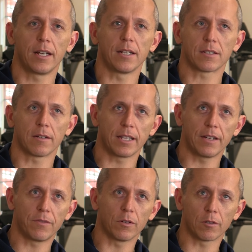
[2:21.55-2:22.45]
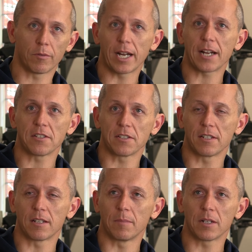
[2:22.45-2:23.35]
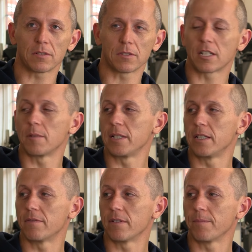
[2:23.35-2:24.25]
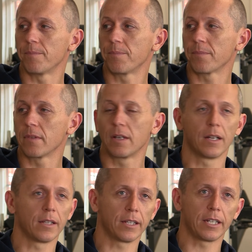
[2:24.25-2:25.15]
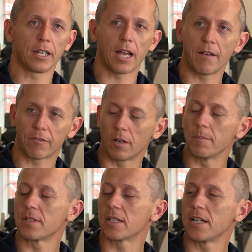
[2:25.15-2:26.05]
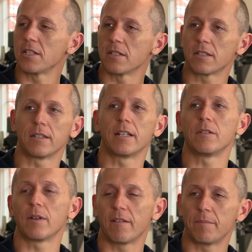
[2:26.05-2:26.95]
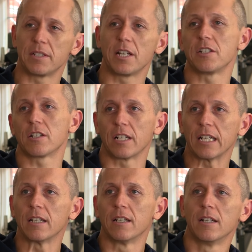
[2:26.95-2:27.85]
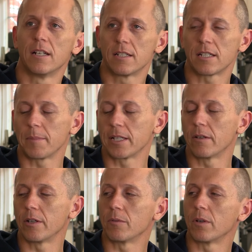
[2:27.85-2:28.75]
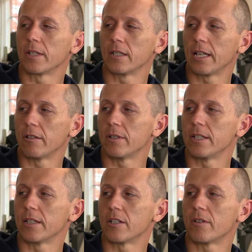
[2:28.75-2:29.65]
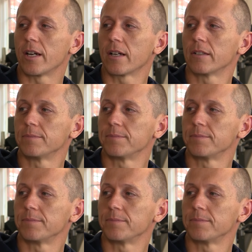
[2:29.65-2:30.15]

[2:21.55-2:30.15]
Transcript: And so therefore the reactions in the muscle is going to be different. Then you have compensations, and then you have potentially something going wrong later on down the track.